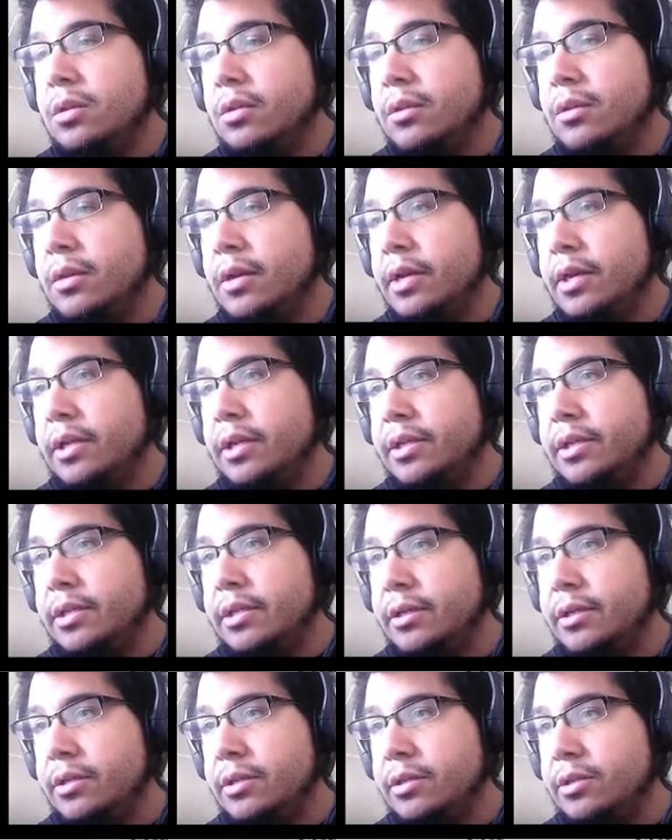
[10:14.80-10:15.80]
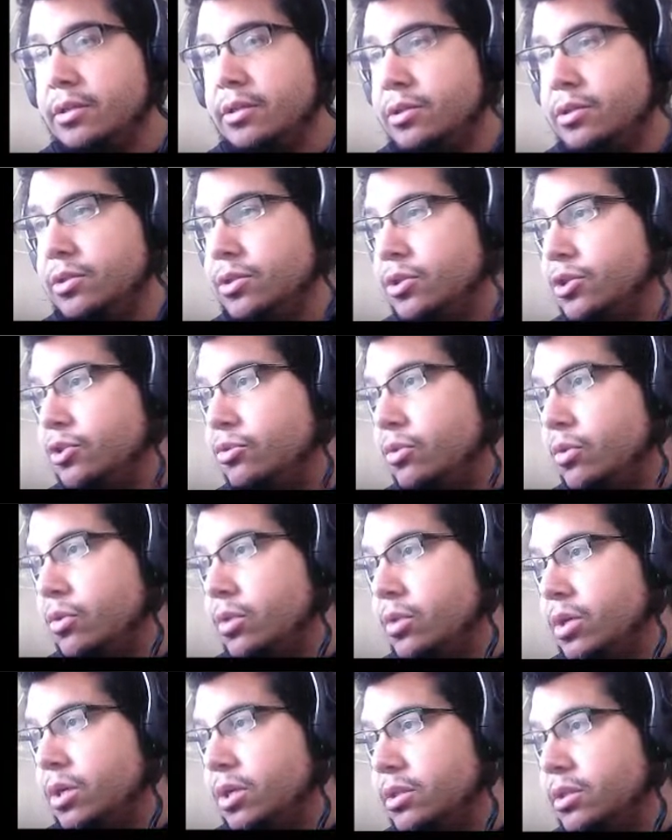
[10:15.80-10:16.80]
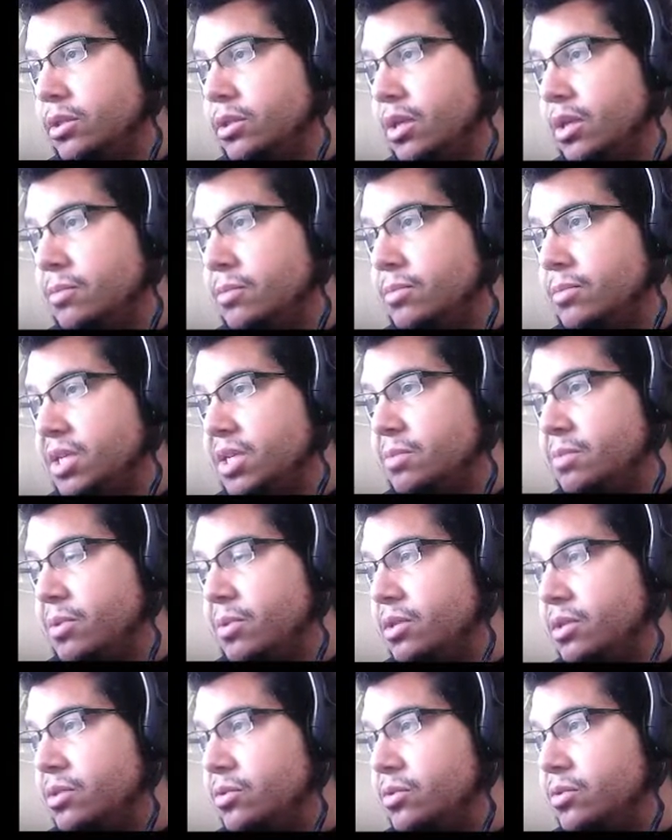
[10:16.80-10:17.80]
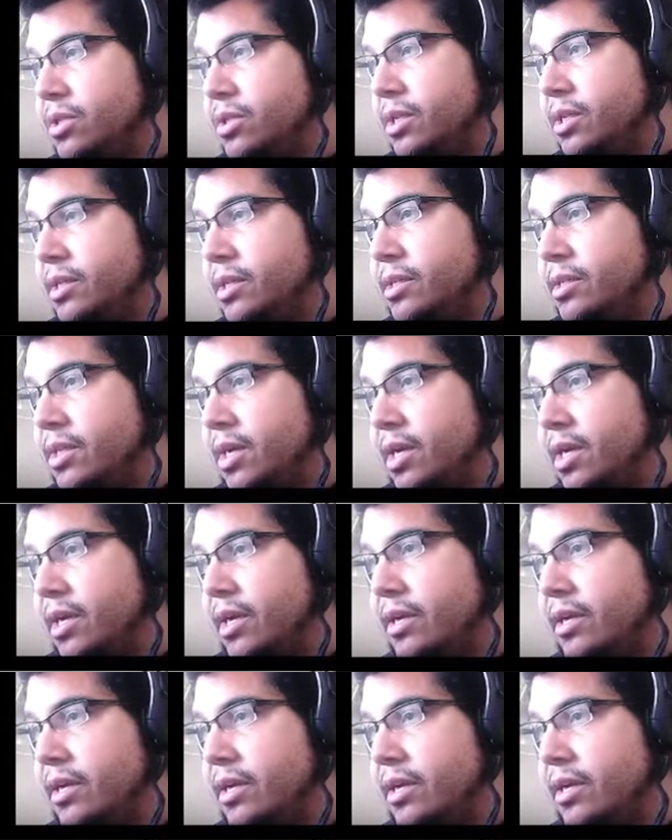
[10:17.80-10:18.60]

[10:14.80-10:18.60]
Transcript: Edit, stroke, same 6 pixels inside.